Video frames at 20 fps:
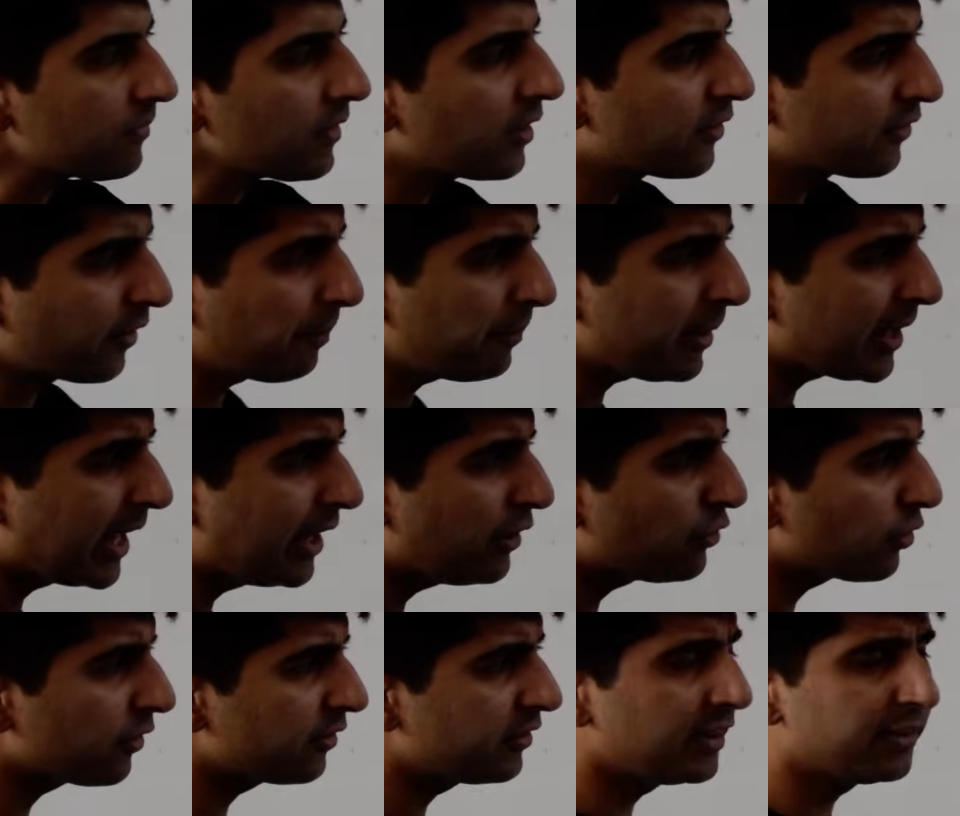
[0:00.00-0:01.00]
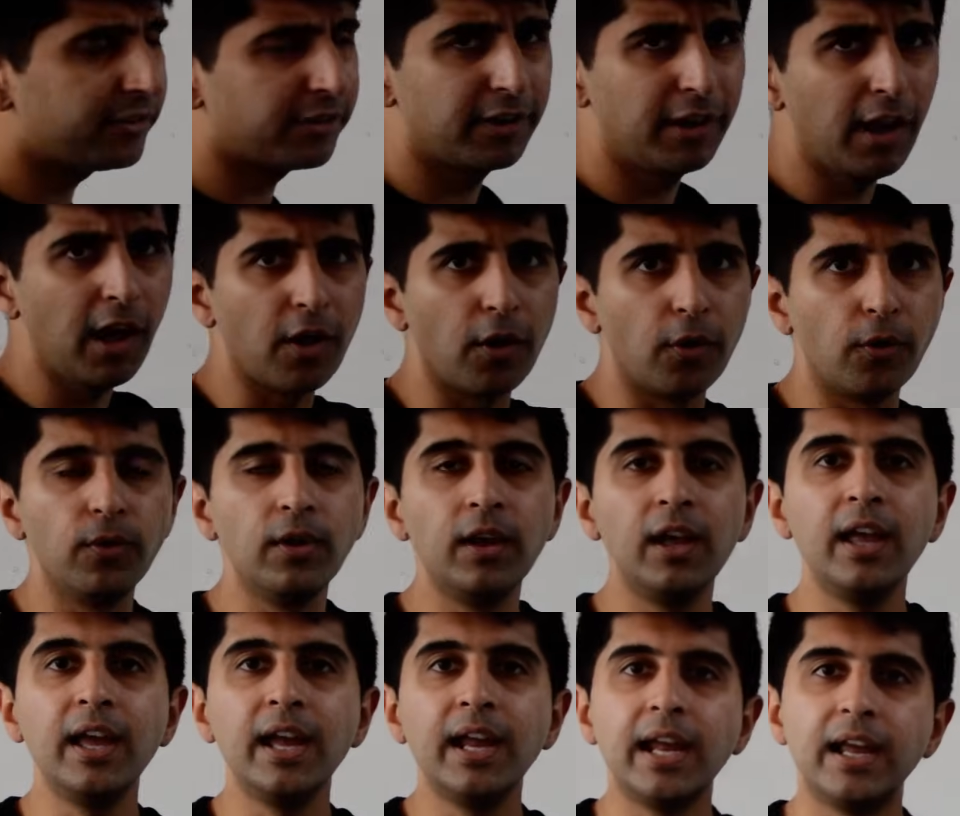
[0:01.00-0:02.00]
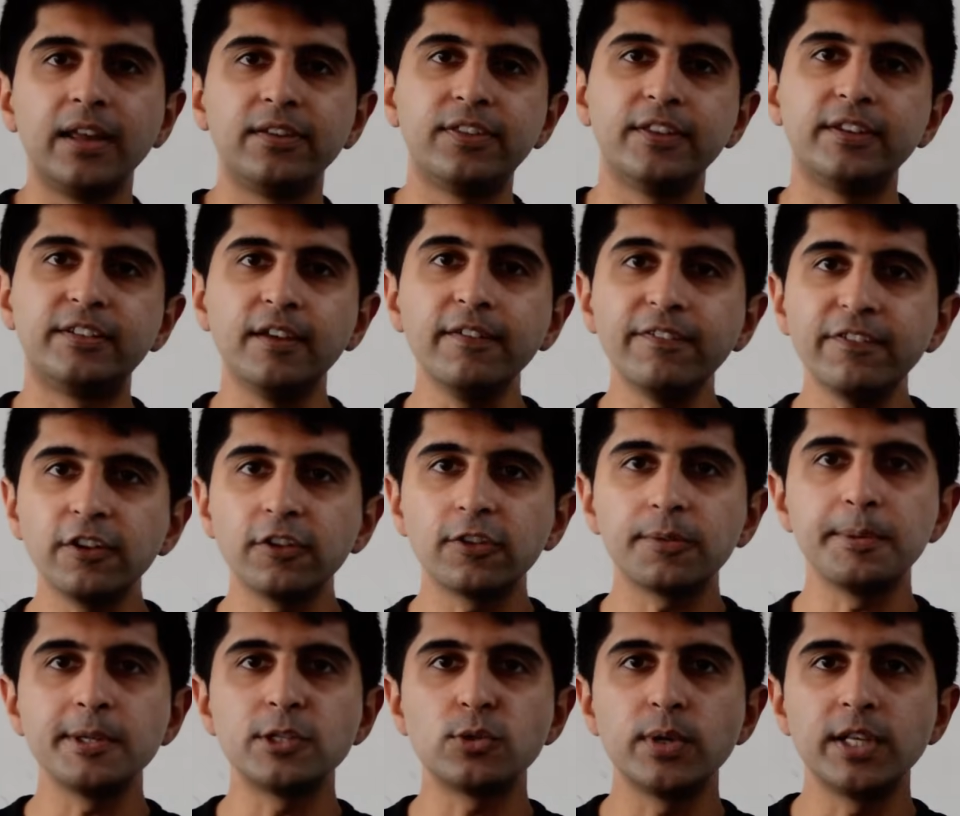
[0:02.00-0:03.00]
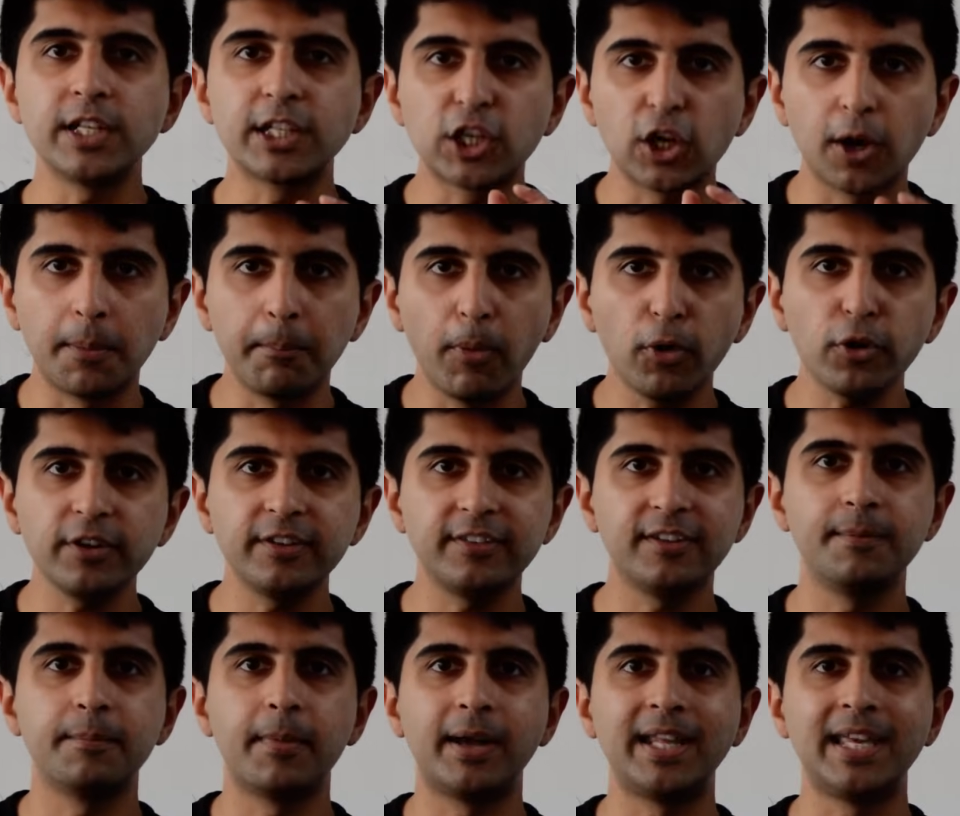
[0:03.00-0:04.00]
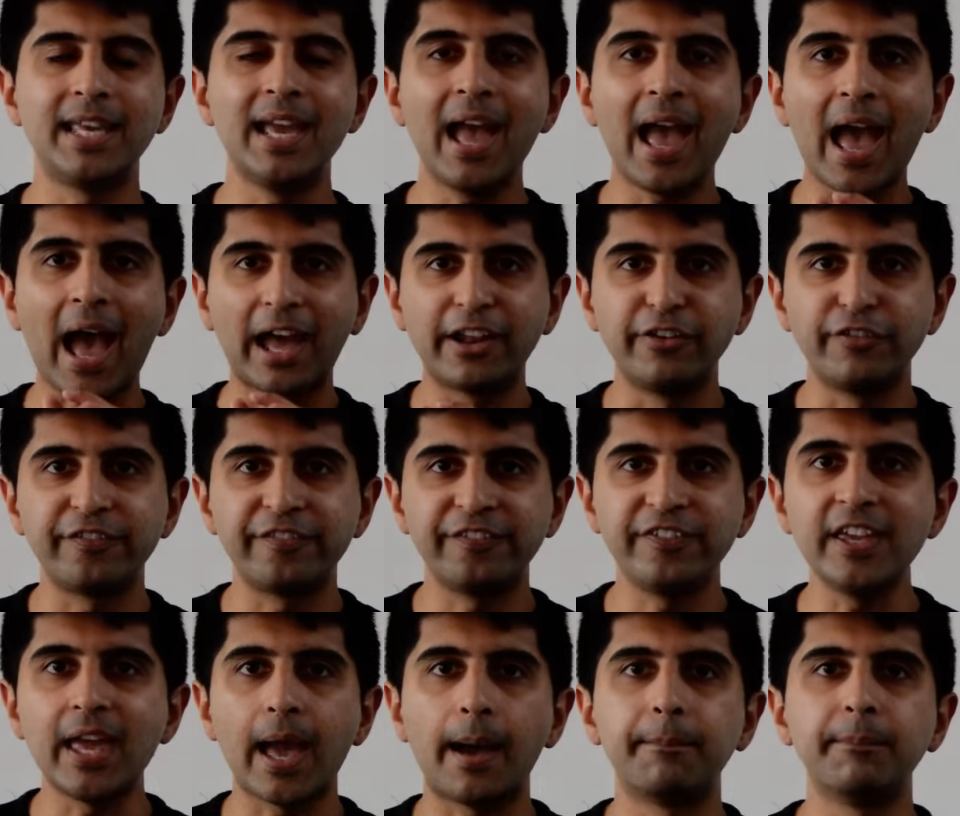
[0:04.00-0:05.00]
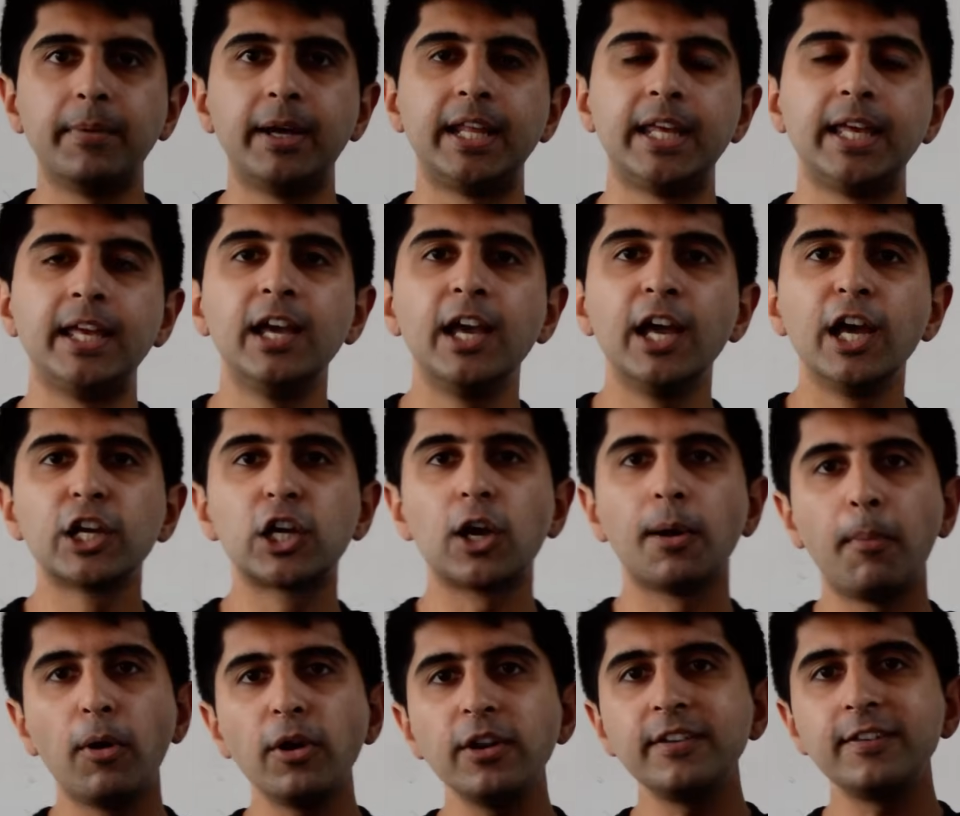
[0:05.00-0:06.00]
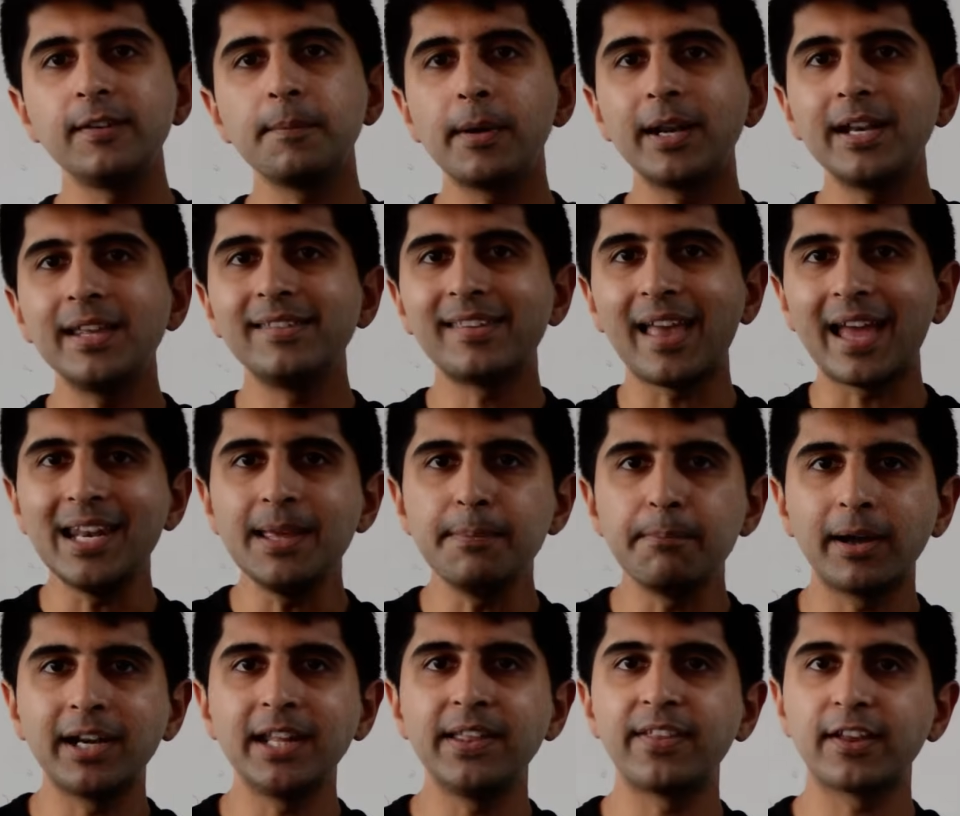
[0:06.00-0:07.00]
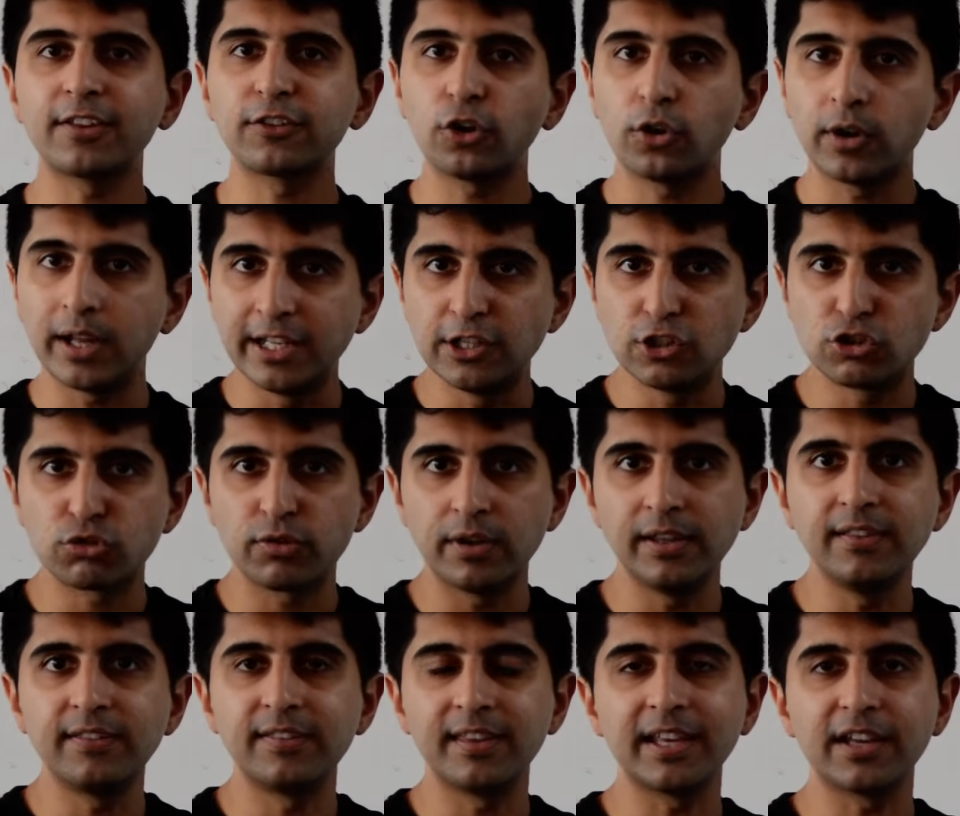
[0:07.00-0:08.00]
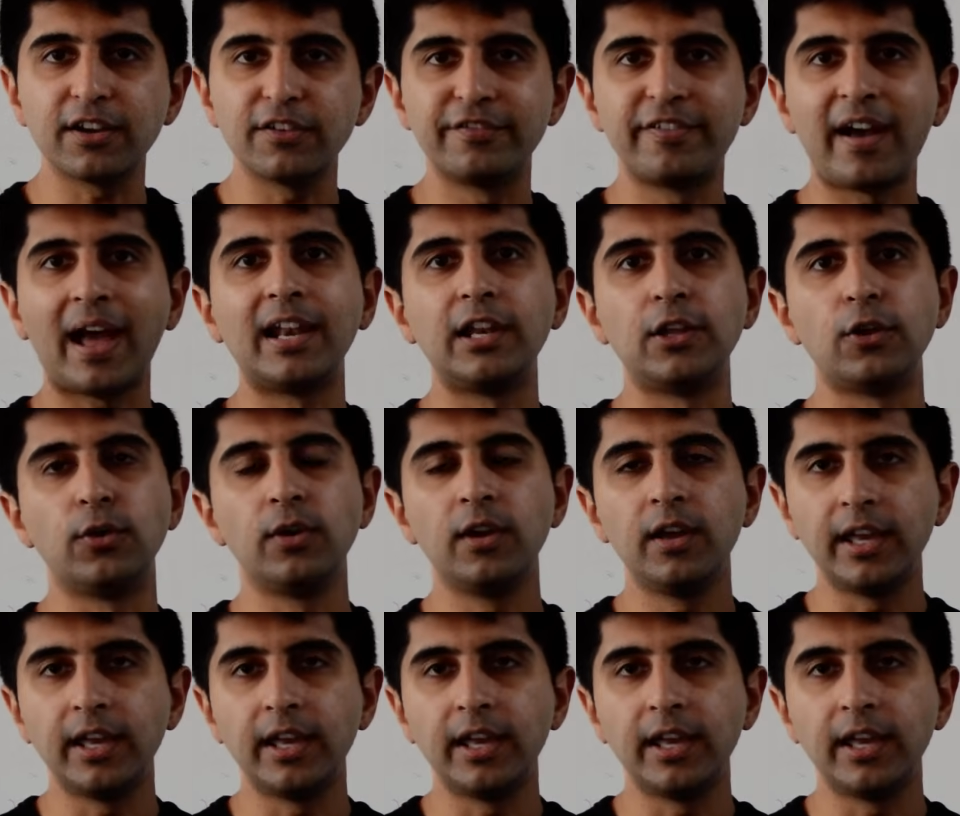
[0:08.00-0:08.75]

Something interesting to know is the difference between commodity money and fiat money. Commodity money is any money that's got intrinsic value,